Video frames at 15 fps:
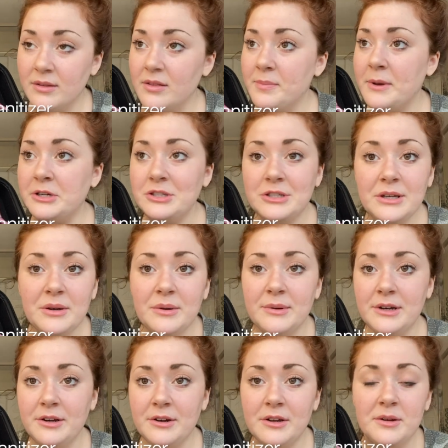especially
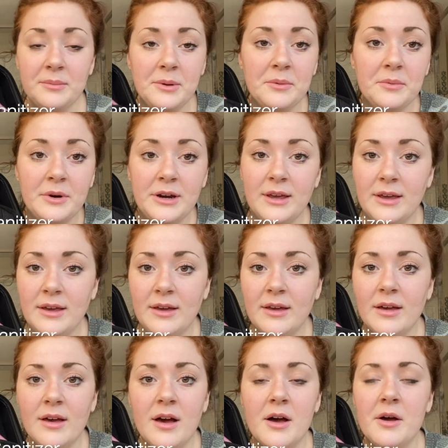when you're going to be
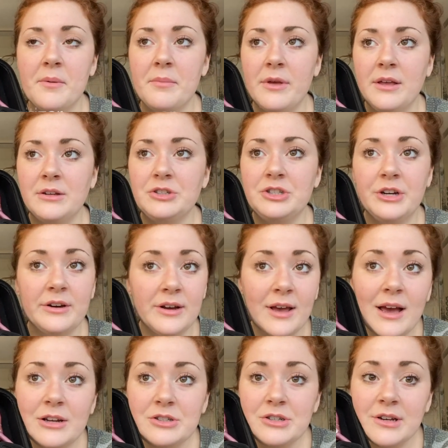working um, in
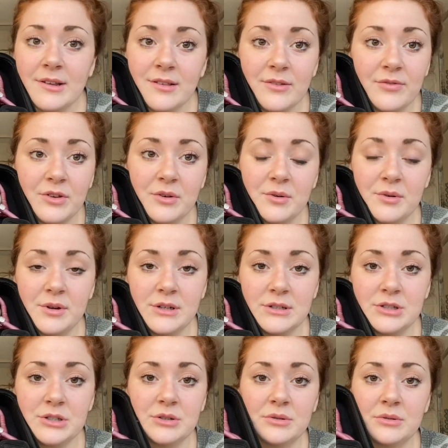geriatrics. If you go
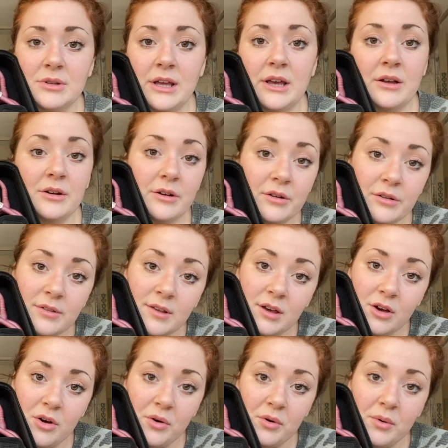into like a nursing
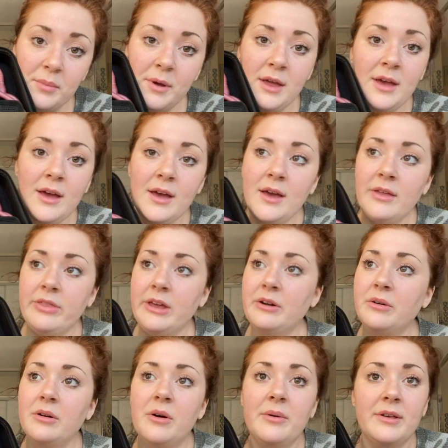home, they
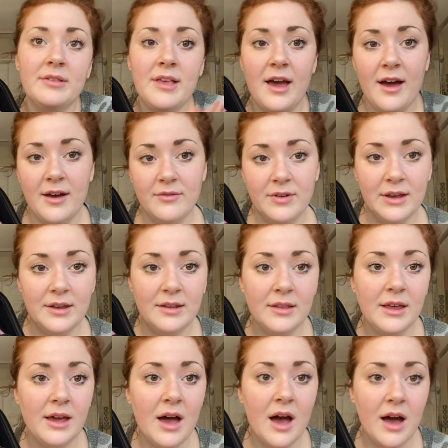don't always have it
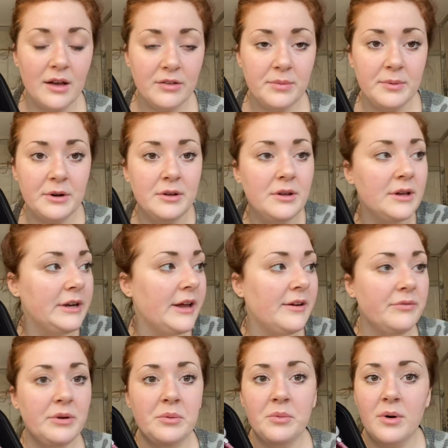like a hospital on
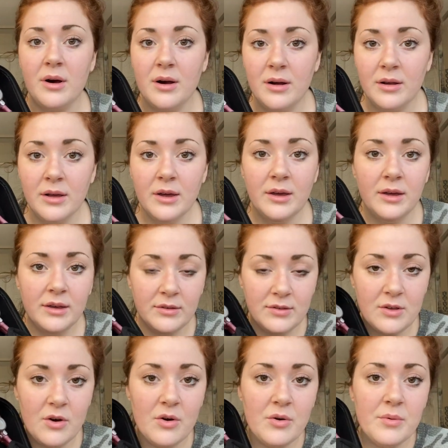every wall.
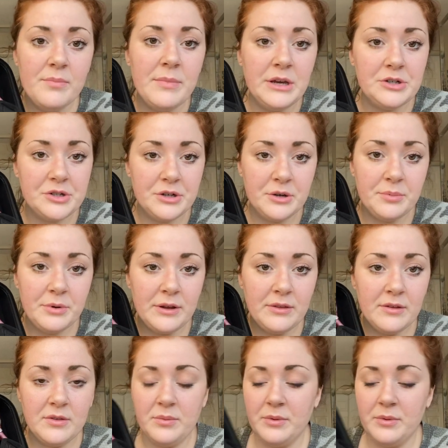So make sure to bring this